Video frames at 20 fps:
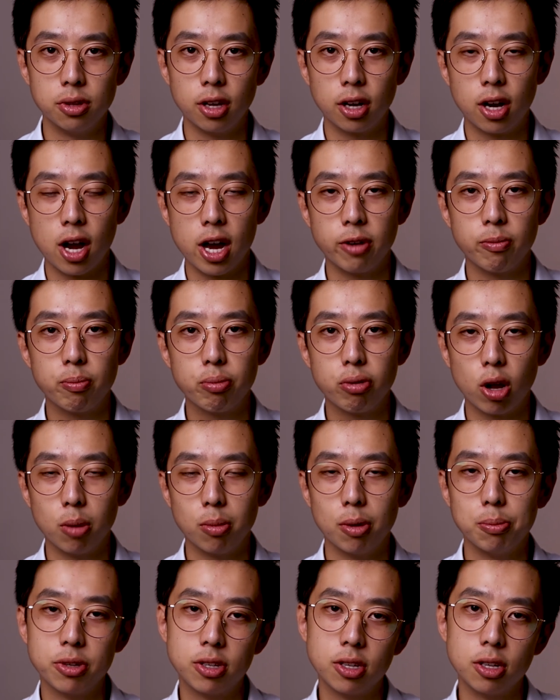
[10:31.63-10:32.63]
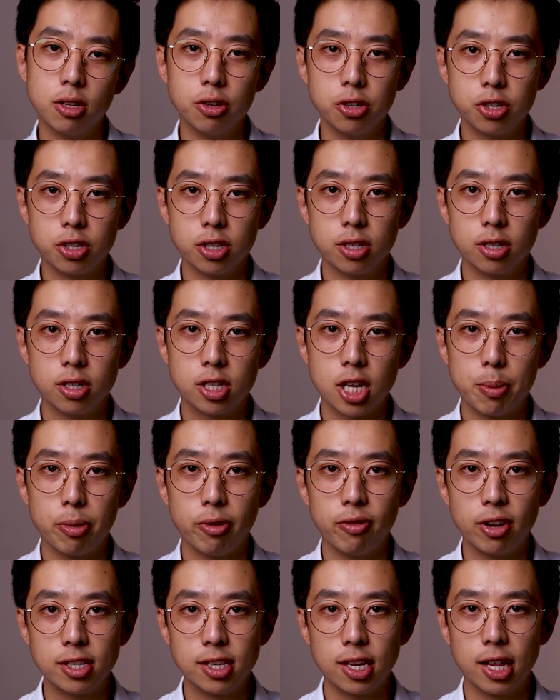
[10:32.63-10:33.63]
the kind of problem solution type
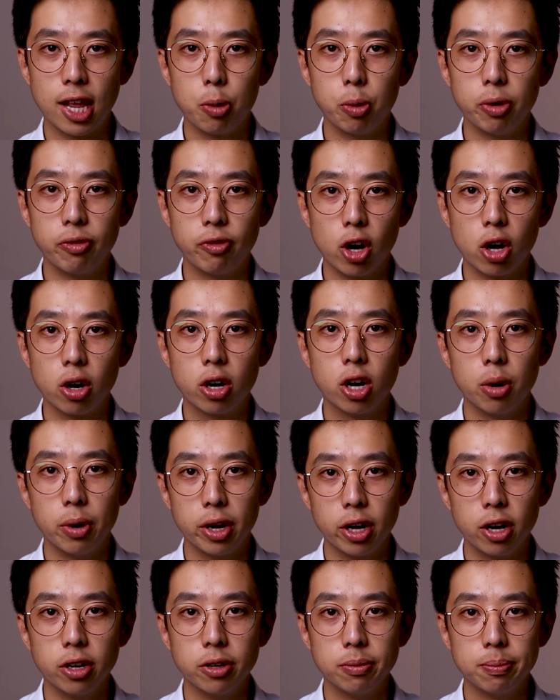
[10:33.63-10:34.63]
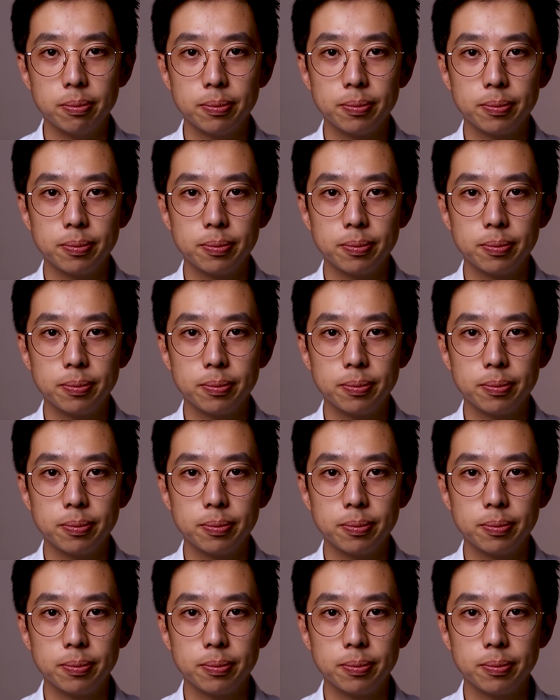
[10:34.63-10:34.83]
of essay that we've got going on.